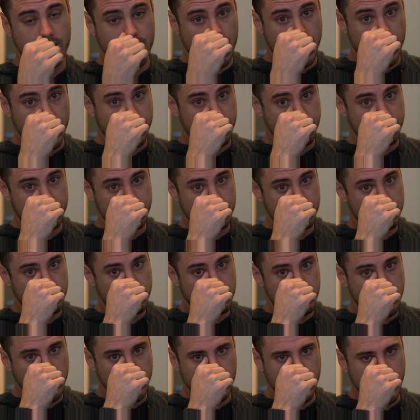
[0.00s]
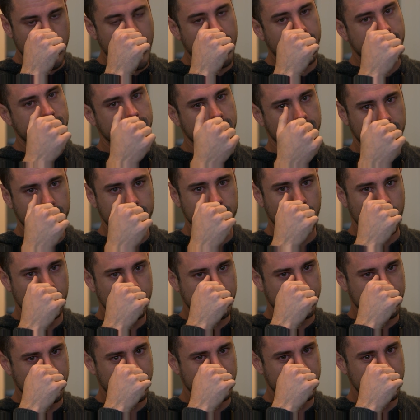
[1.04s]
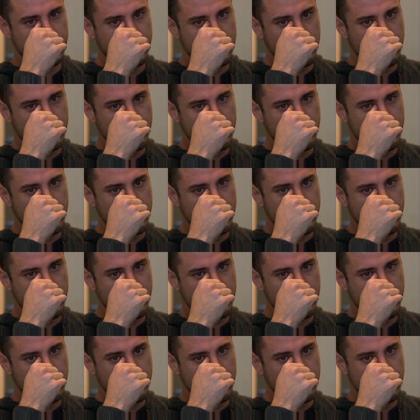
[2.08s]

I actually get emotional.